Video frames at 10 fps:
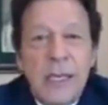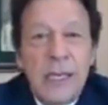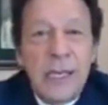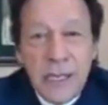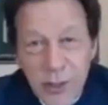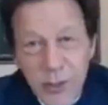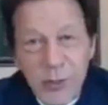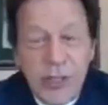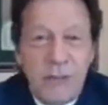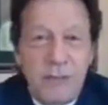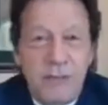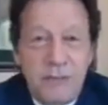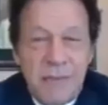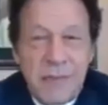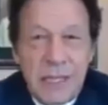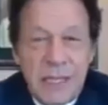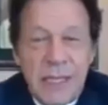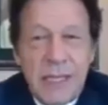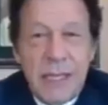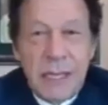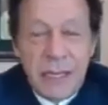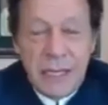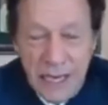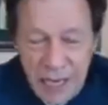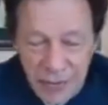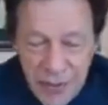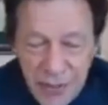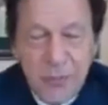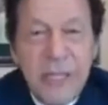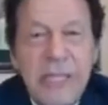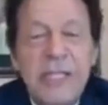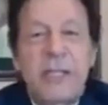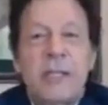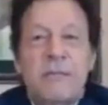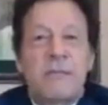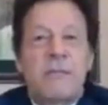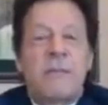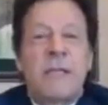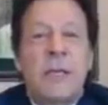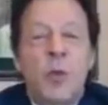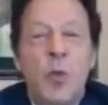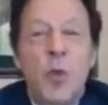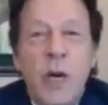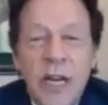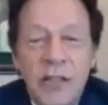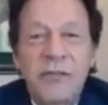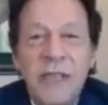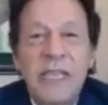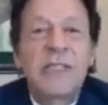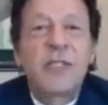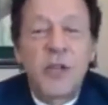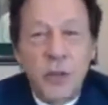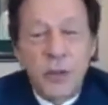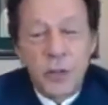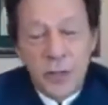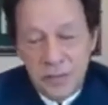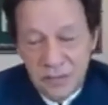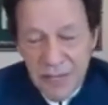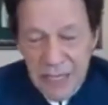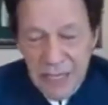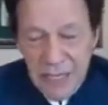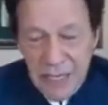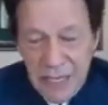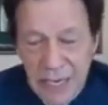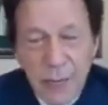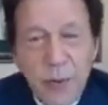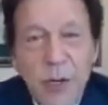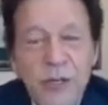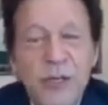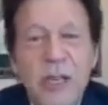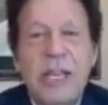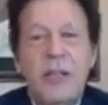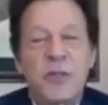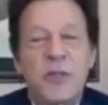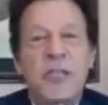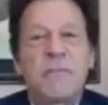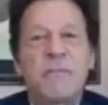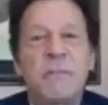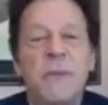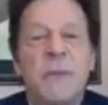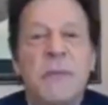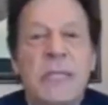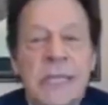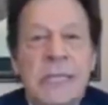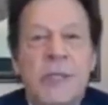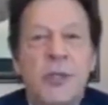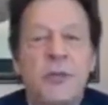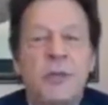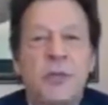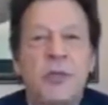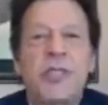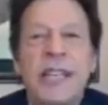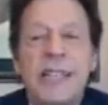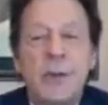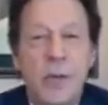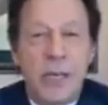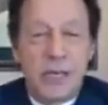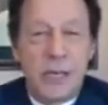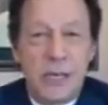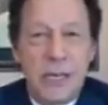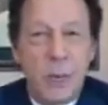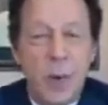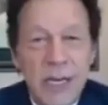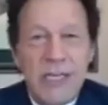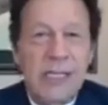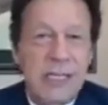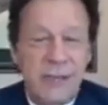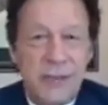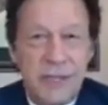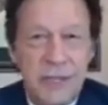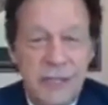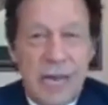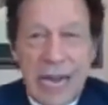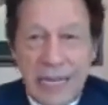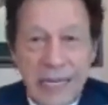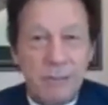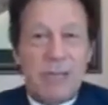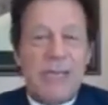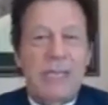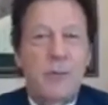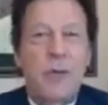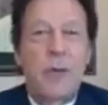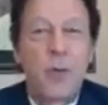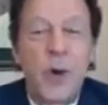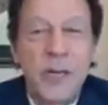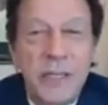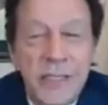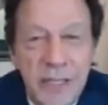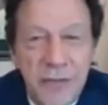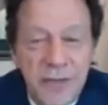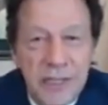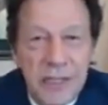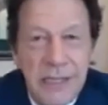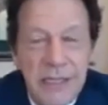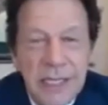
in conclusion, after repeating what I feel is your role, I would also like you to tell the world, what is the difference? I keep telling the world, what is the difference?